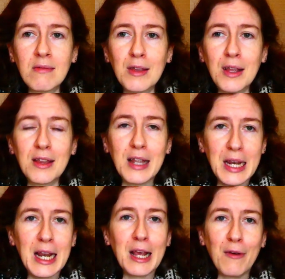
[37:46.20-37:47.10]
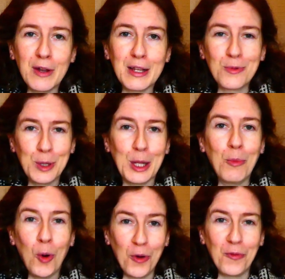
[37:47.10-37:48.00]
the knitting of it is really
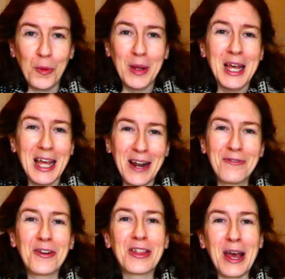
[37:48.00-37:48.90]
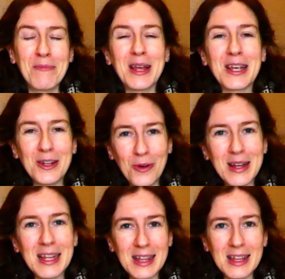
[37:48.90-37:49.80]
more for me than for them. Like, you know, I
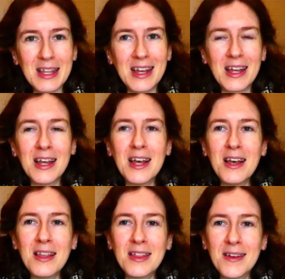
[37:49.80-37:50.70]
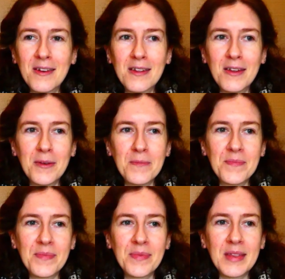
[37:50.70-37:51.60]
think that the
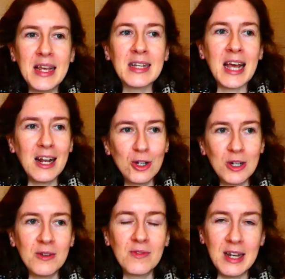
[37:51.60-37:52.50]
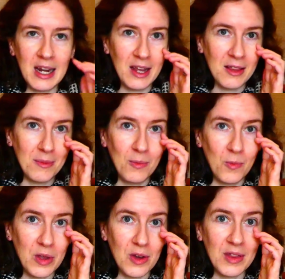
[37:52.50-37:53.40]
intention of knitting them
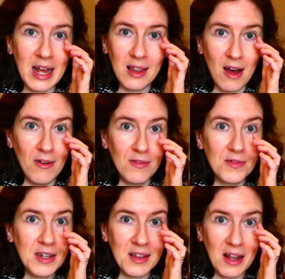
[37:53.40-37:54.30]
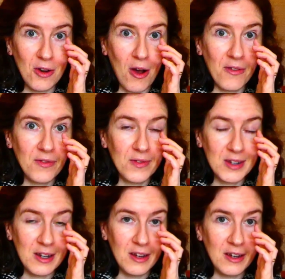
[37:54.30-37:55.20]
with all that love to send off
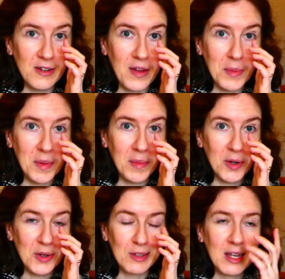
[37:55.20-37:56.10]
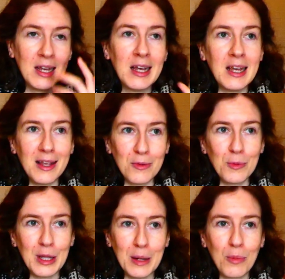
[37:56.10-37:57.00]
to family members is
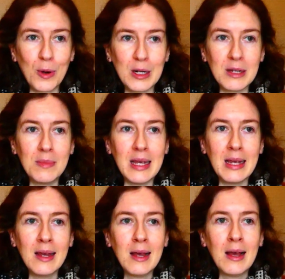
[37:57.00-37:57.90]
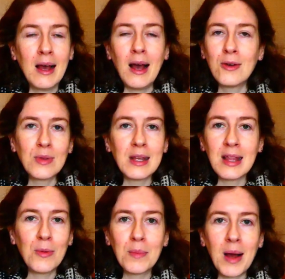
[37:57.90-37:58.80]
really important to me. I don't think
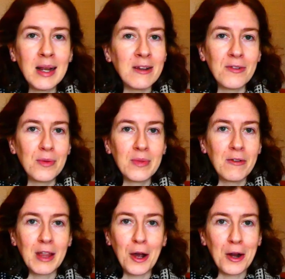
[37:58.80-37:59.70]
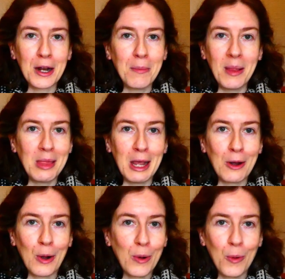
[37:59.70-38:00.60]
they would mind if they got it a month
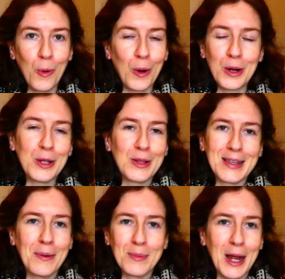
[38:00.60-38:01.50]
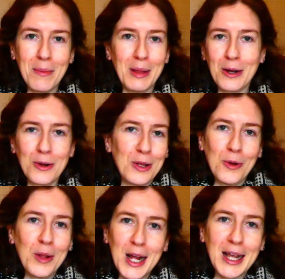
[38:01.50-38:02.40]
later or sometime later. You
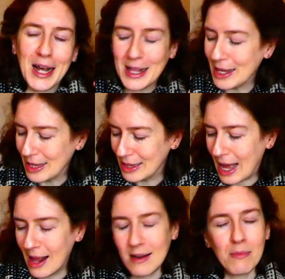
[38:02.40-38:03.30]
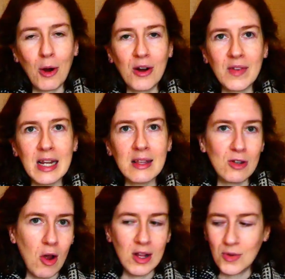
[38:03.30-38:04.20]
know, like I think that part of it is
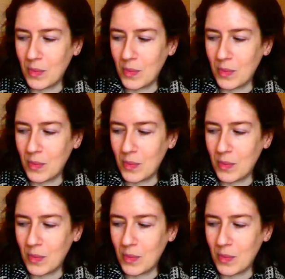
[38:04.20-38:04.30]
not so